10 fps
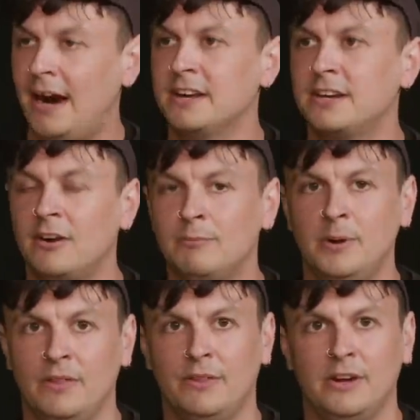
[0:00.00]
and a
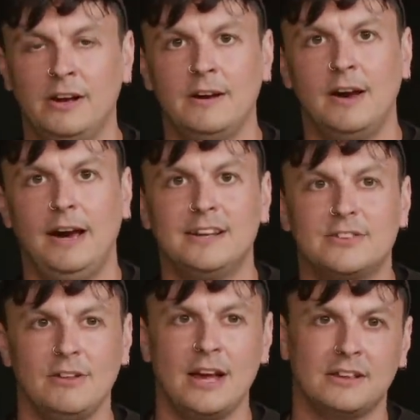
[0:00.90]
government that,
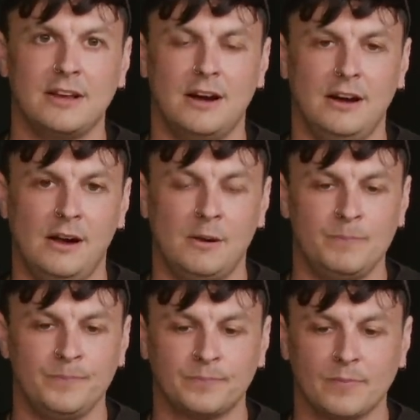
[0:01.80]
it's like that
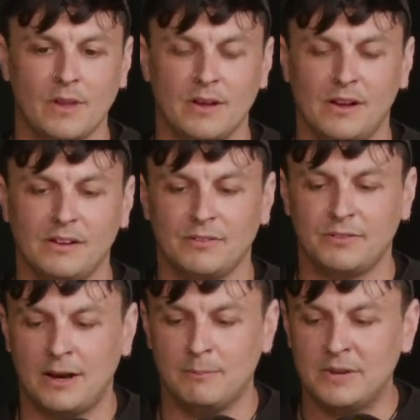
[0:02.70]
um,
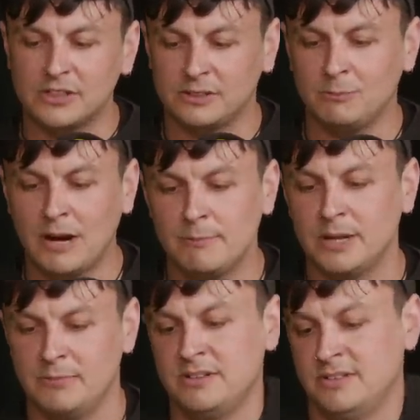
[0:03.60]
that Mitchell and Webb
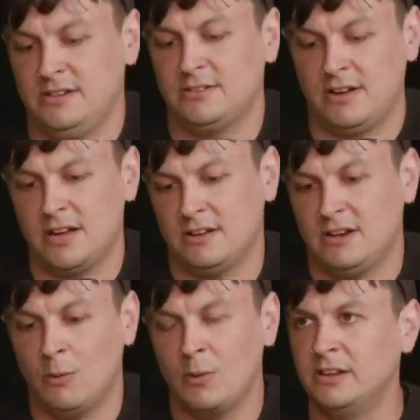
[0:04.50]
meme, isn't it? It's like,
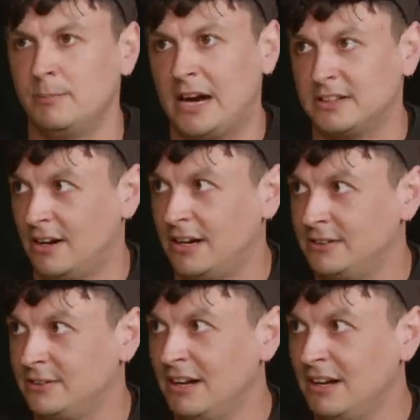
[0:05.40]
are we the bad guys?